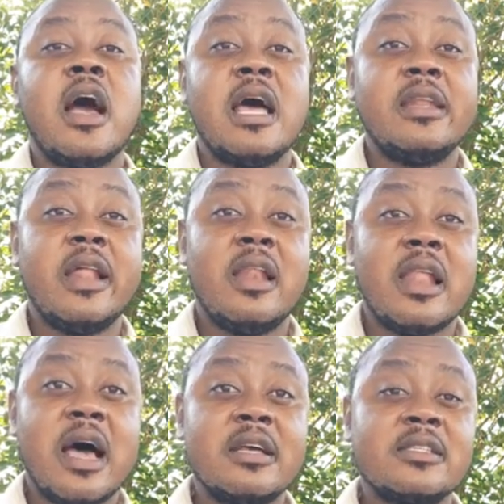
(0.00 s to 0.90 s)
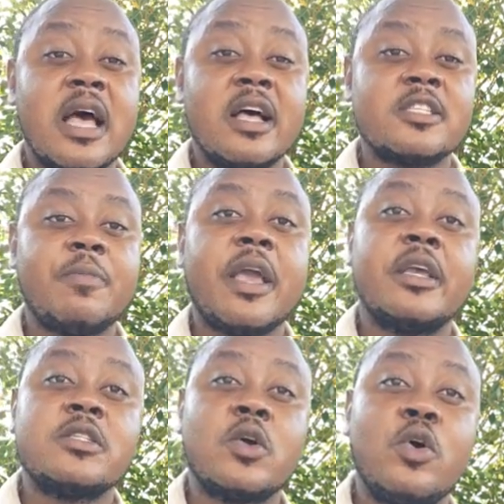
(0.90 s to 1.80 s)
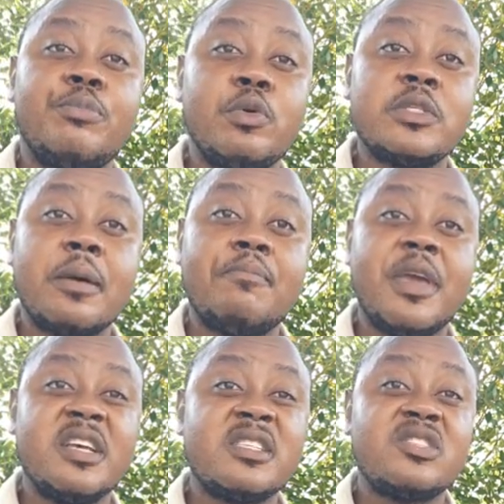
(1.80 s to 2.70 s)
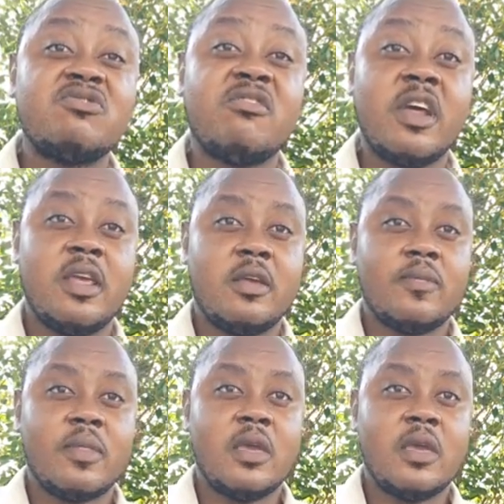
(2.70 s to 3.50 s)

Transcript: And the last aspect is computer-based training.